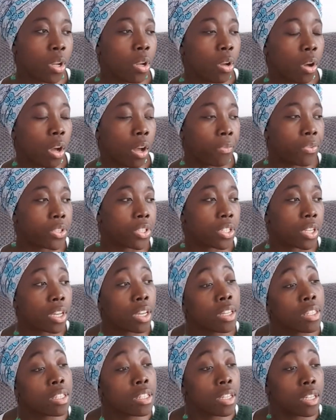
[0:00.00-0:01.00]
of
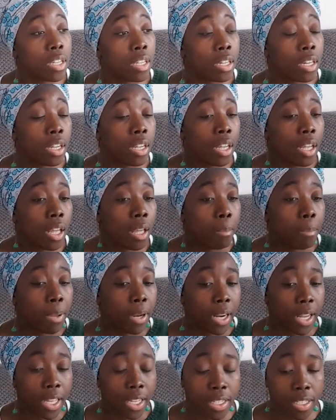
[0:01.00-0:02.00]
certain
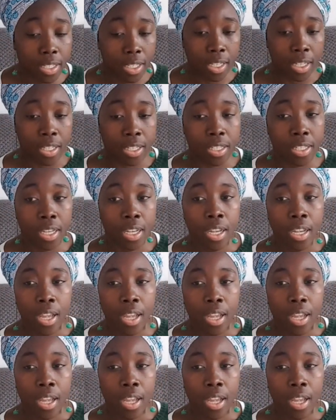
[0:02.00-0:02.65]
places.